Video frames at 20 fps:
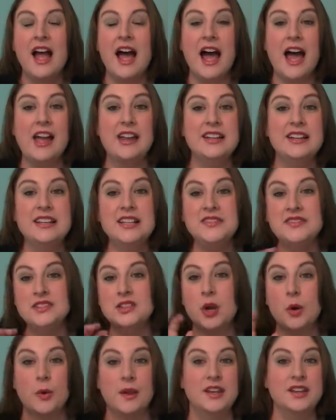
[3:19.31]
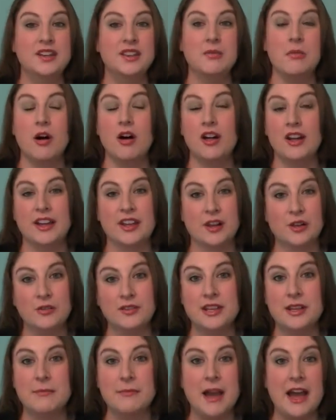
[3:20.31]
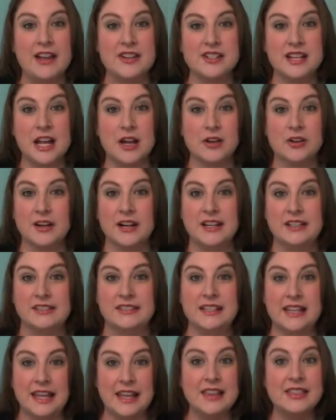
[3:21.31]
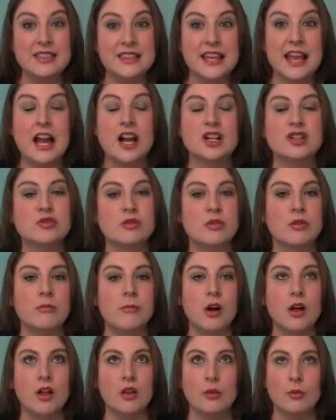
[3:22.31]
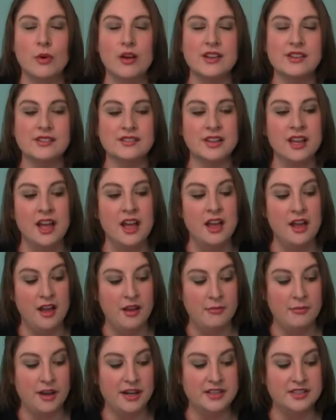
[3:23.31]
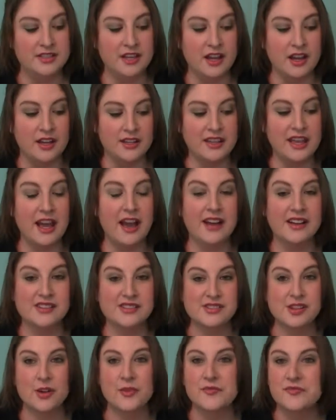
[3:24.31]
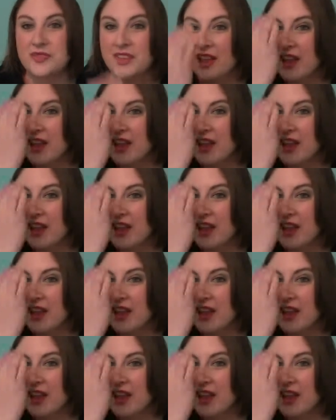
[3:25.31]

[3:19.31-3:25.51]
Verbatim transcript: I didn't even go into the mall. I could only imagine how crazy in the actual mall was. But uh, yeah, so